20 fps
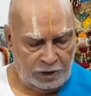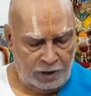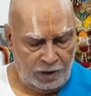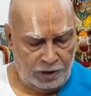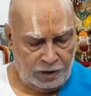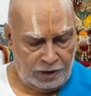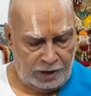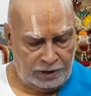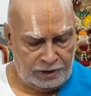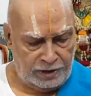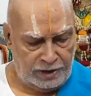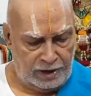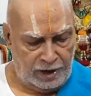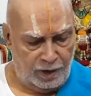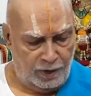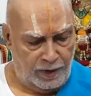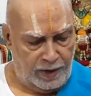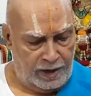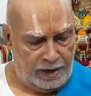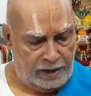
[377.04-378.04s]
such an
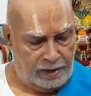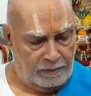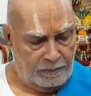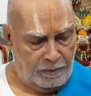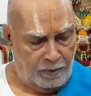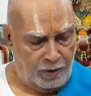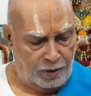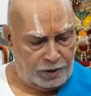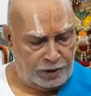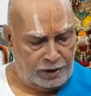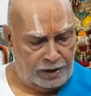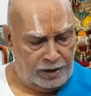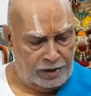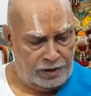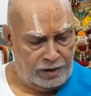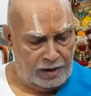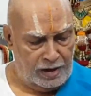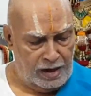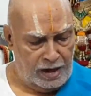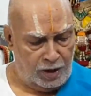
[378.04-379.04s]
event most
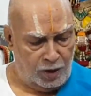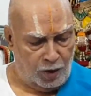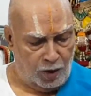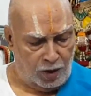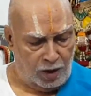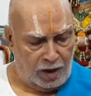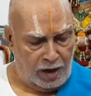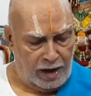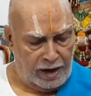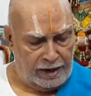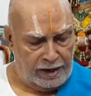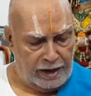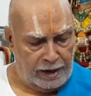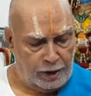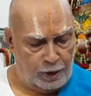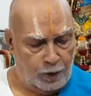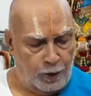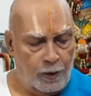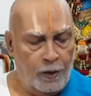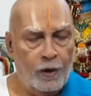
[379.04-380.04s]
easily correlated
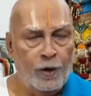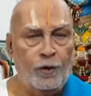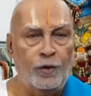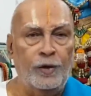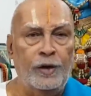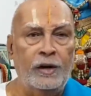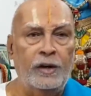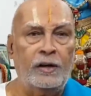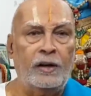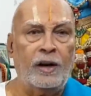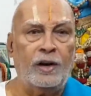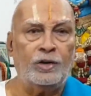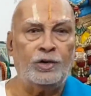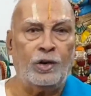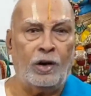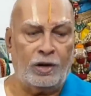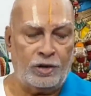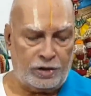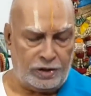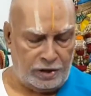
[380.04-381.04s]
to winter
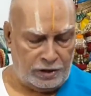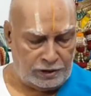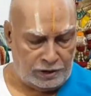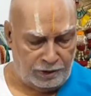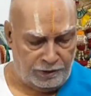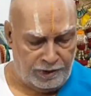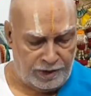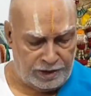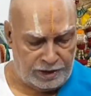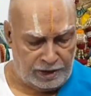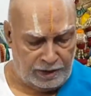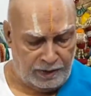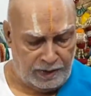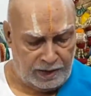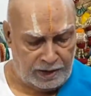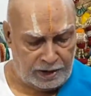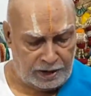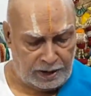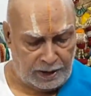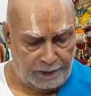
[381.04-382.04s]
solstice
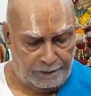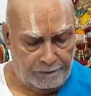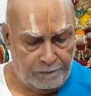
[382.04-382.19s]
festivals.